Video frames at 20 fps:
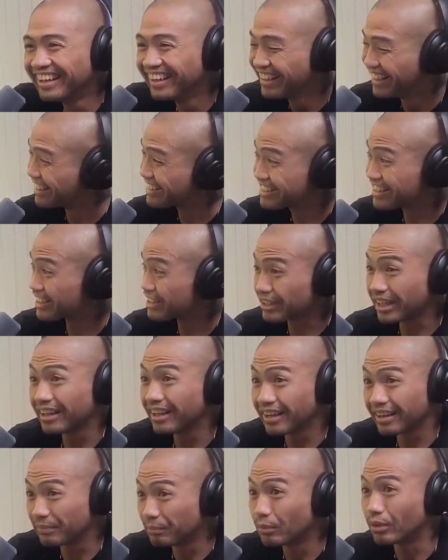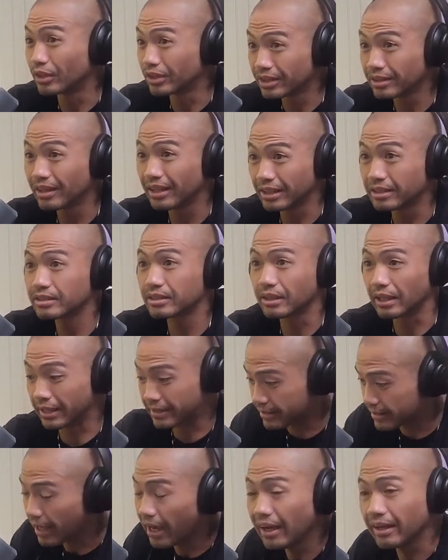It's just a lot more.
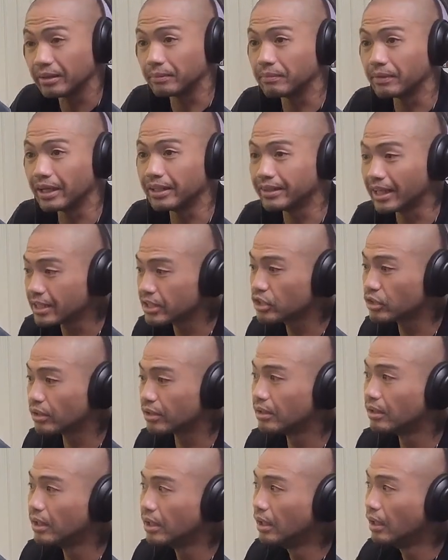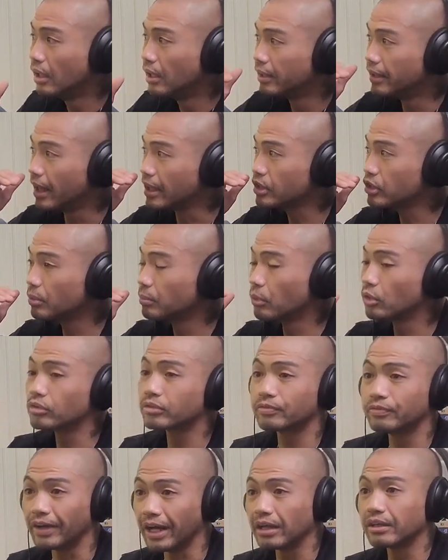It's time, and that's your
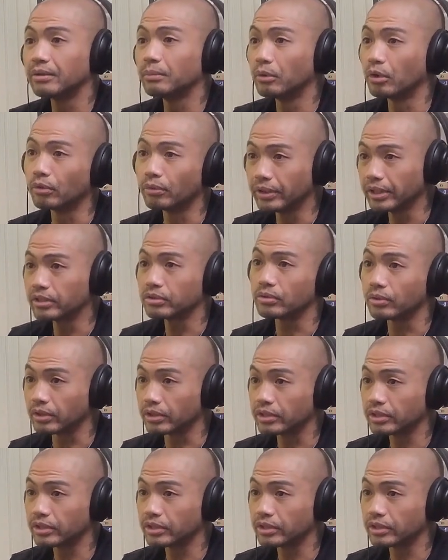most valuable resource.